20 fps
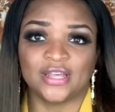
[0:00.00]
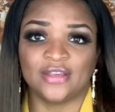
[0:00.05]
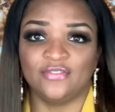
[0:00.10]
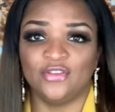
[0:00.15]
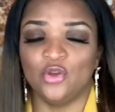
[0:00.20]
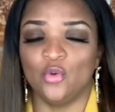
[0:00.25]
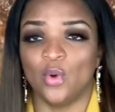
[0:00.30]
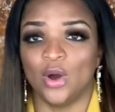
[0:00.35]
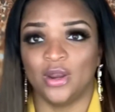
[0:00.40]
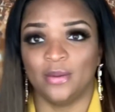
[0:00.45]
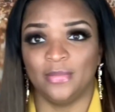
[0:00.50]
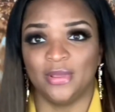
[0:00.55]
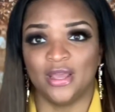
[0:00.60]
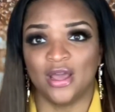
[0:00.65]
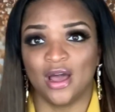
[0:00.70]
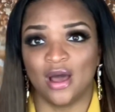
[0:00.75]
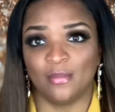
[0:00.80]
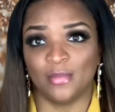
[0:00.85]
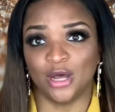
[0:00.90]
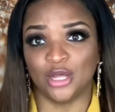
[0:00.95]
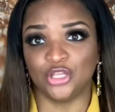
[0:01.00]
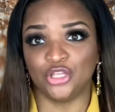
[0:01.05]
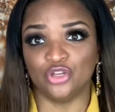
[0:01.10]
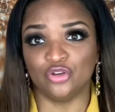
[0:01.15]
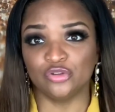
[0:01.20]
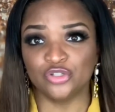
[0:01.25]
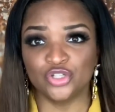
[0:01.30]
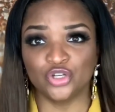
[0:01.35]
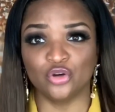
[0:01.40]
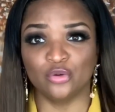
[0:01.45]
If you want to become a
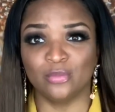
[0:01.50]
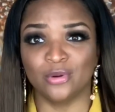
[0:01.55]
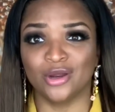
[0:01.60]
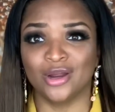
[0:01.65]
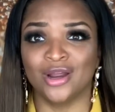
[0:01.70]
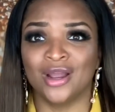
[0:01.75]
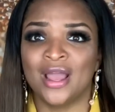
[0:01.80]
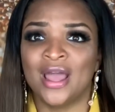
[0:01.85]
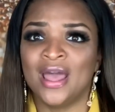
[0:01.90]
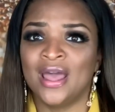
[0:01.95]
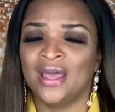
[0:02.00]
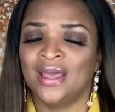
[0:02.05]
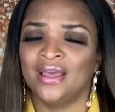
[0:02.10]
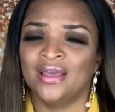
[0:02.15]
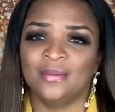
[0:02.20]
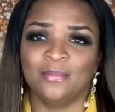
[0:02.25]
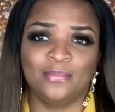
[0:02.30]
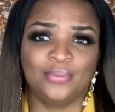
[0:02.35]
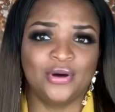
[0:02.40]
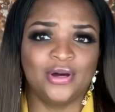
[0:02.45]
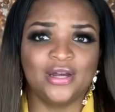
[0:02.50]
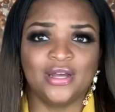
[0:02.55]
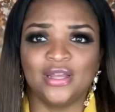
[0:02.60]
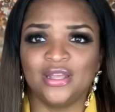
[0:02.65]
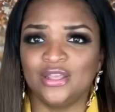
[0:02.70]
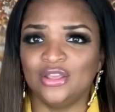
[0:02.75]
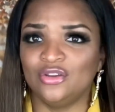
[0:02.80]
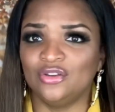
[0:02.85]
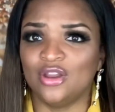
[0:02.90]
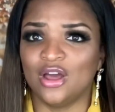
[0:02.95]
YouTuber,
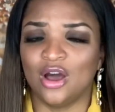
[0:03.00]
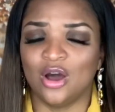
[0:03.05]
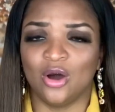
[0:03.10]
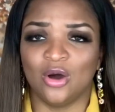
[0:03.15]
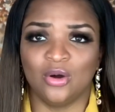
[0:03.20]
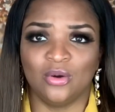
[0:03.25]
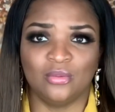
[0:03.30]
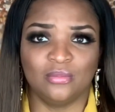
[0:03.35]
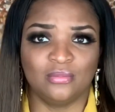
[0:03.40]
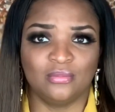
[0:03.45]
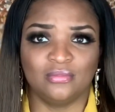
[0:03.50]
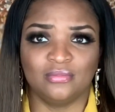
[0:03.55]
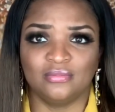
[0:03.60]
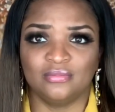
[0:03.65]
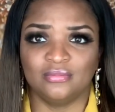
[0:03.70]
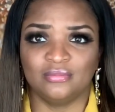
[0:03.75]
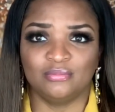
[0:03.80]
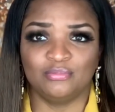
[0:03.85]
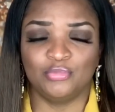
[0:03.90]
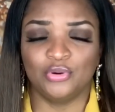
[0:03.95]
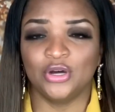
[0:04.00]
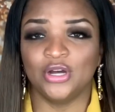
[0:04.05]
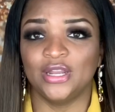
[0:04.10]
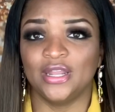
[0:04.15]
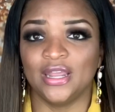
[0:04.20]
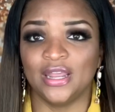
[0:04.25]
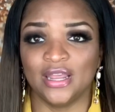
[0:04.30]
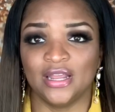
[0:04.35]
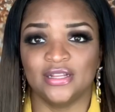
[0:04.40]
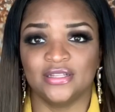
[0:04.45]
put
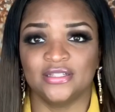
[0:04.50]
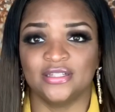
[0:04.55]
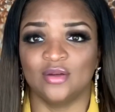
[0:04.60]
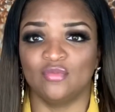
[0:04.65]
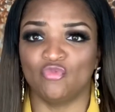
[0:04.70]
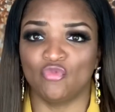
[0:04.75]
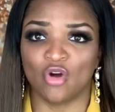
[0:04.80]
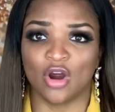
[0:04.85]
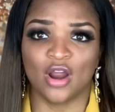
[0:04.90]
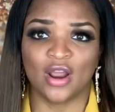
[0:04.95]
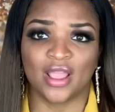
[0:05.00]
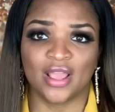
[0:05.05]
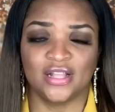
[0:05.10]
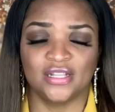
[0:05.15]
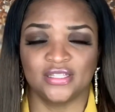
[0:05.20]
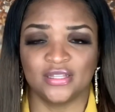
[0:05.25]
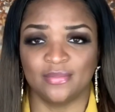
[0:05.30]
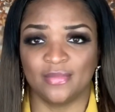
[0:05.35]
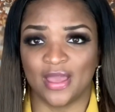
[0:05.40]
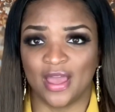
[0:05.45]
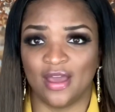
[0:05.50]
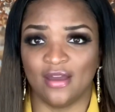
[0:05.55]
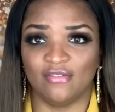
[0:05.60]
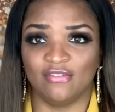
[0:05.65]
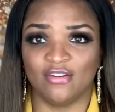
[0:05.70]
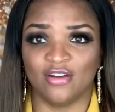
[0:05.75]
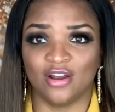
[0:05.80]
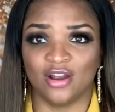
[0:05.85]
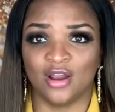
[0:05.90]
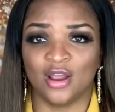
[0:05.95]
in some work and some
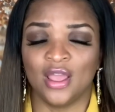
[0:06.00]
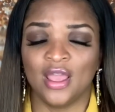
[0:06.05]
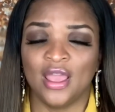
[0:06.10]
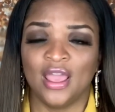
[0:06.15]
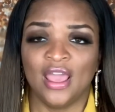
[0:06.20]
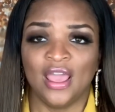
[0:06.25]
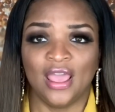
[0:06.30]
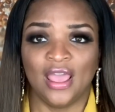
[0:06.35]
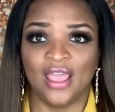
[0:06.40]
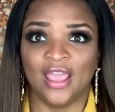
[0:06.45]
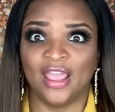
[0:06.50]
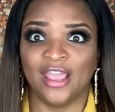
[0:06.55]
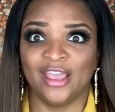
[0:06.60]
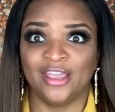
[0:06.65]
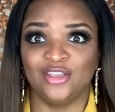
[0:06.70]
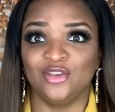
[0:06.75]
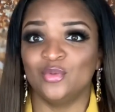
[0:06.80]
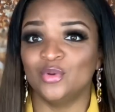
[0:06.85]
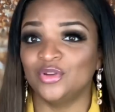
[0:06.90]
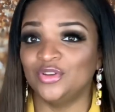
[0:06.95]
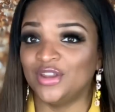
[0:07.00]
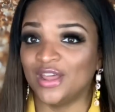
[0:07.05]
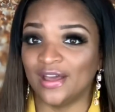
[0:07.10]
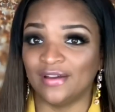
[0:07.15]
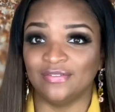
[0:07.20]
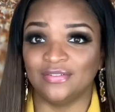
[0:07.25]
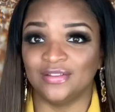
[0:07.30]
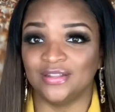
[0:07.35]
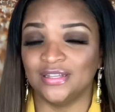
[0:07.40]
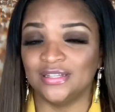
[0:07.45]
effort, and you will
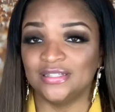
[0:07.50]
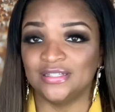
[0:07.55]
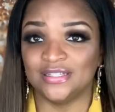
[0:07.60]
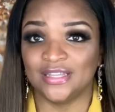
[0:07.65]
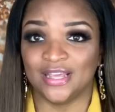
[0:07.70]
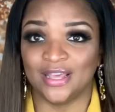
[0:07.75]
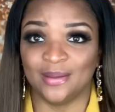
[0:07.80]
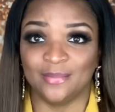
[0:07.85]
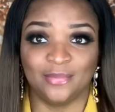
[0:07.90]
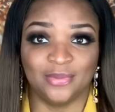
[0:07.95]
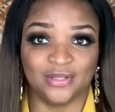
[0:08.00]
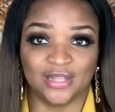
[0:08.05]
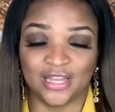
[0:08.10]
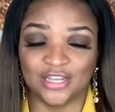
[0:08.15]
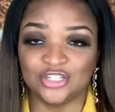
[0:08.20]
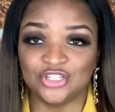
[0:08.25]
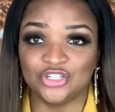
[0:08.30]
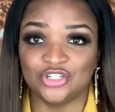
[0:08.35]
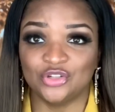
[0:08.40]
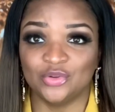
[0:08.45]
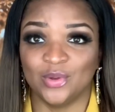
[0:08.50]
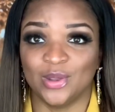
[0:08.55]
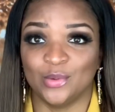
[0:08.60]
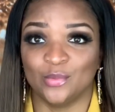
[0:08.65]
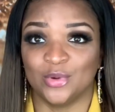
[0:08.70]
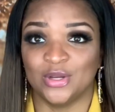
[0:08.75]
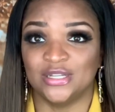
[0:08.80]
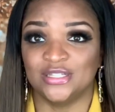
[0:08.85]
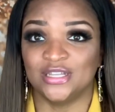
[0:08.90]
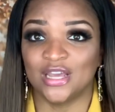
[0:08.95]
definitely see it bless you in
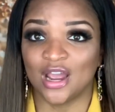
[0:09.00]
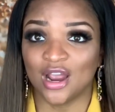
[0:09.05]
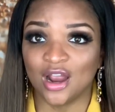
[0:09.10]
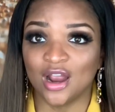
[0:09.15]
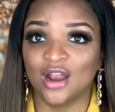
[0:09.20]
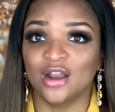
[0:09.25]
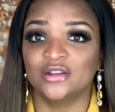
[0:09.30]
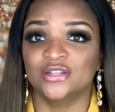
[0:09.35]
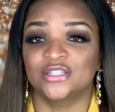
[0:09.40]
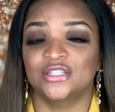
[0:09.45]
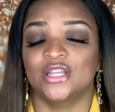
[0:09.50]
return.